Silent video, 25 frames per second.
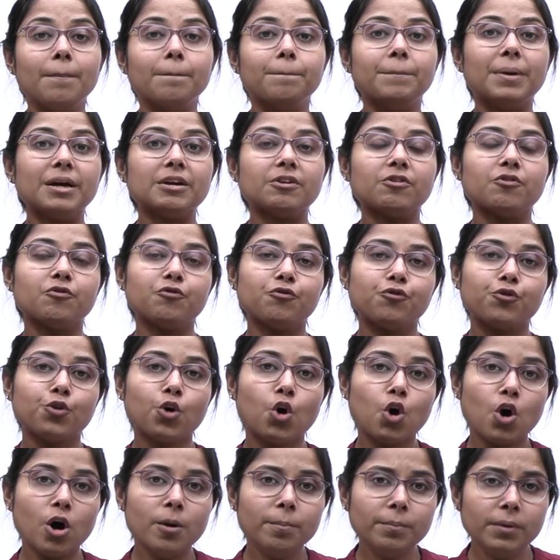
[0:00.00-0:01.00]
But
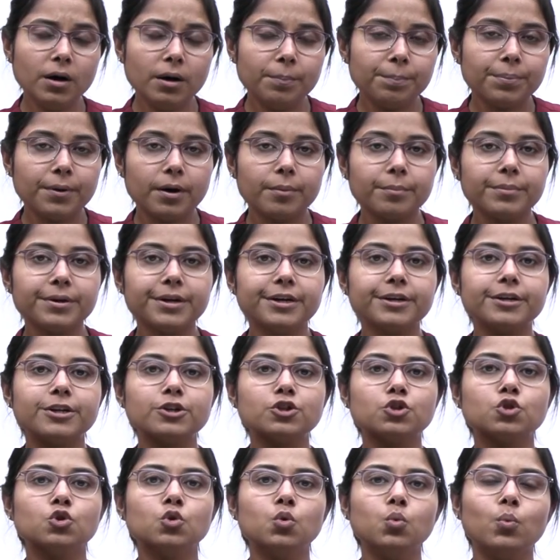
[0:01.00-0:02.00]
from a permanent
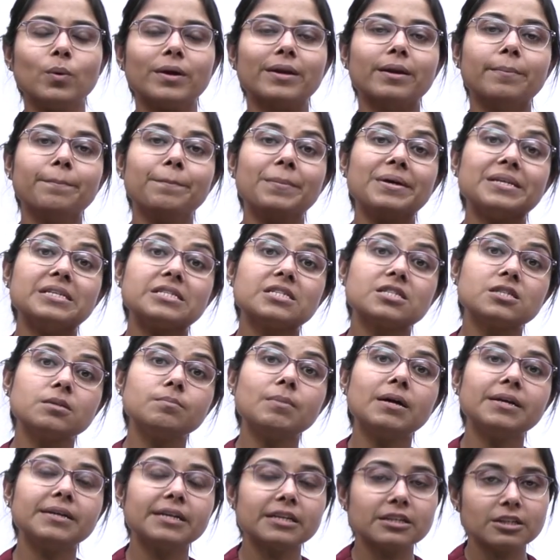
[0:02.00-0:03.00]
tissue, when a
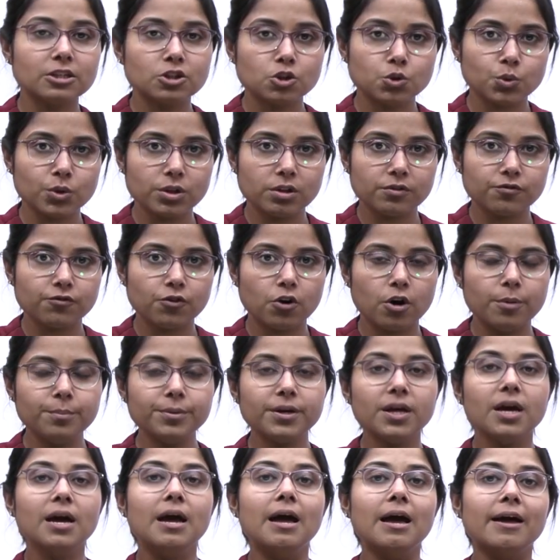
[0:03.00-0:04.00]
meristematic tissue is formed,